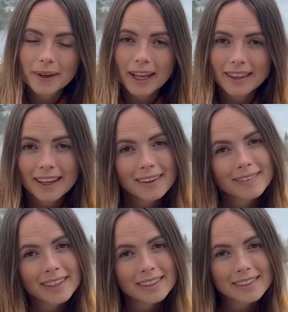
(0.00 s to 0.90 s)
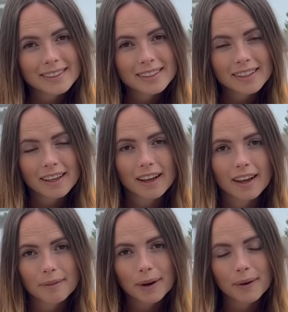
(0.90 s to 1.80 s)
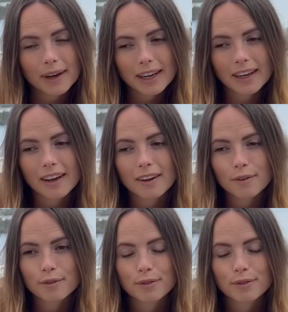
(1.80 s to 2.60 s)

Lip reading: at the end of this recording of